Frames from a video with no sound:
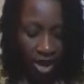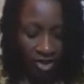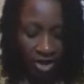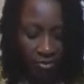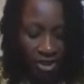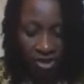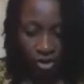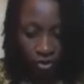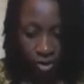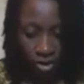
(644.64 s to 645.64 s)
And then mix
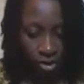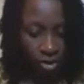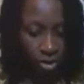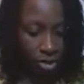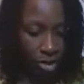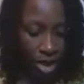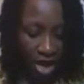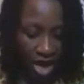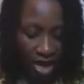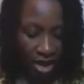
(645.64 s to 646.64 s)
through,
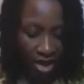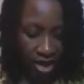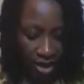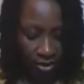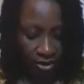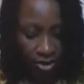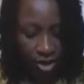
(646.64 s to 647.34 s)
and